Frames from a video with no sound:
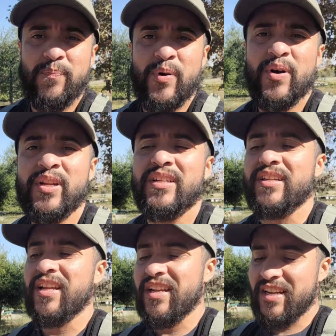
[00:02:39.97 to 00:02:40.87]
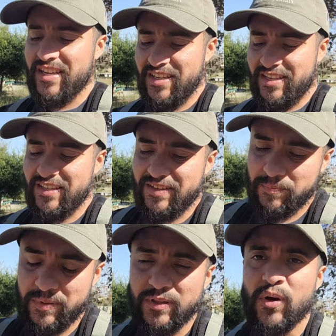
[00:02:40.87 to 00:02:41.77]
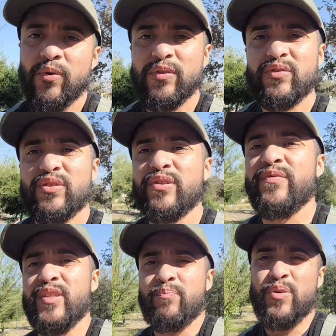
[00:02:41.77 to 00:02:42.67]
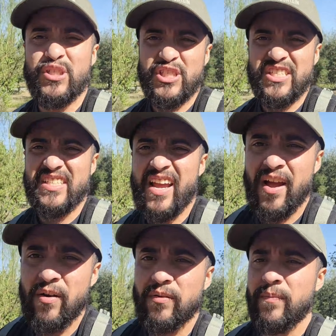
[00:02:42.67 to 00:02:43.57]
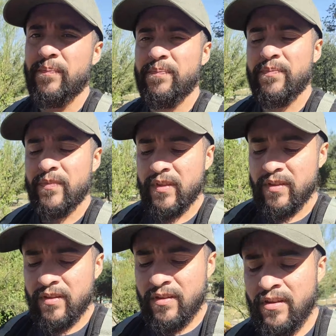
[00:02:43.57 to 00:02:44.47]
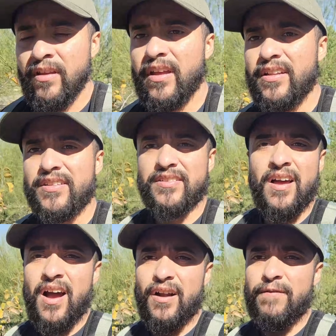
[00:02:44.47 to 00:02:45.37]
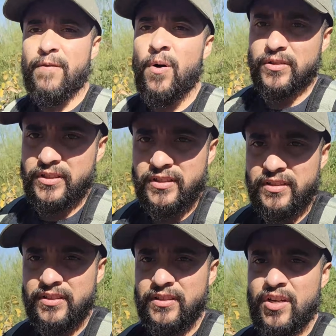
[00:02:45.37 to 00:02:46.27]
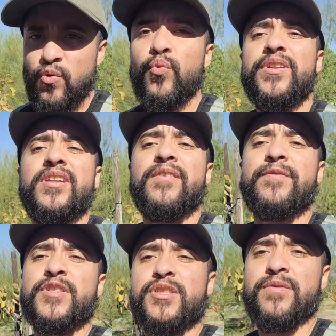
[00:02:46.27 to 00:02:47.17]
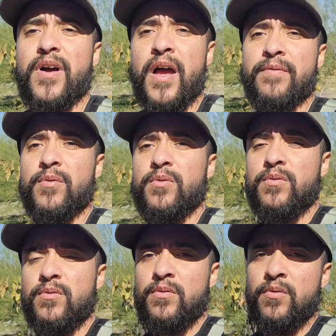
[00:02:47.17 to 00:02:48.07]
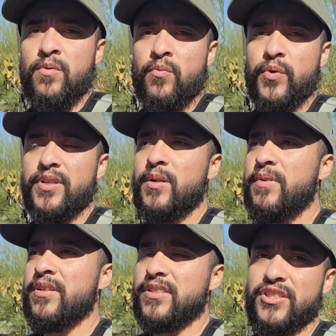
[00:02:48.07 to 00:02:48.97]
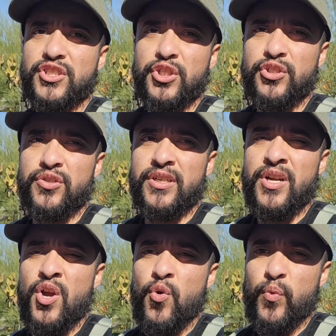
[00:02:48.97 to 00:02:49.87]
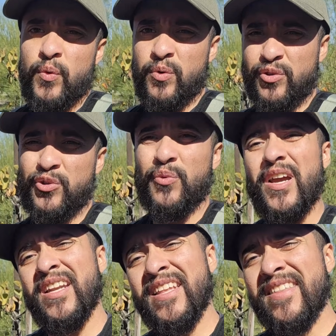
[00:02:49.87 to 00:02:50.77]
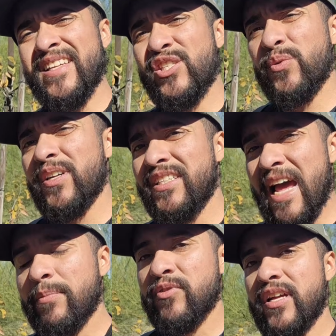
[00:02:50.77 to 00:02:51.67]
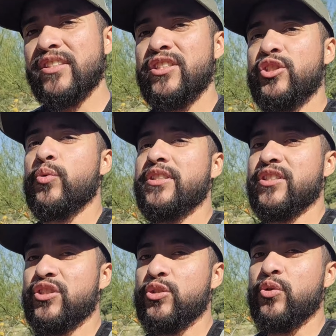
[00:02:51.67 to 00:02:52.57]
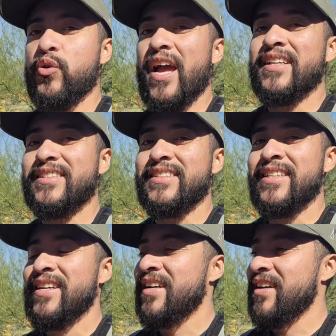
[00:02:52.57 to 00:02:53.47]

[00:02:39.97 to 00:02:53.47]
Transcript: put it below the surface, push it down. And it's not our faults. We did it for survival. We did it because as children, we will do anything to adapt to that situation, to get